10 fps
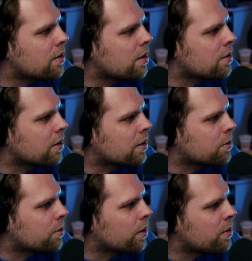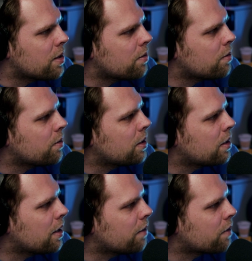look at this real quick. When did
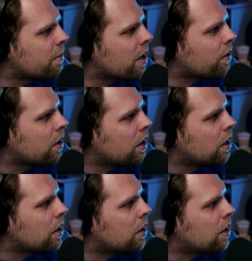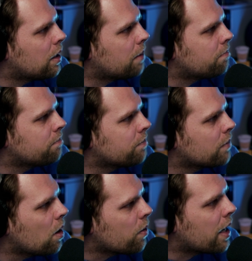They Live come out?
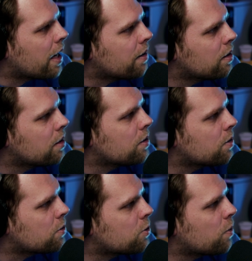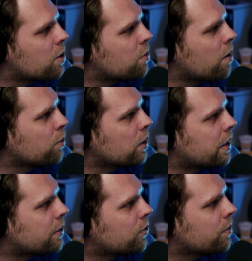Okay, so it's a 2012
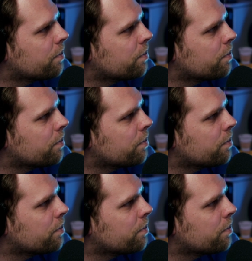release.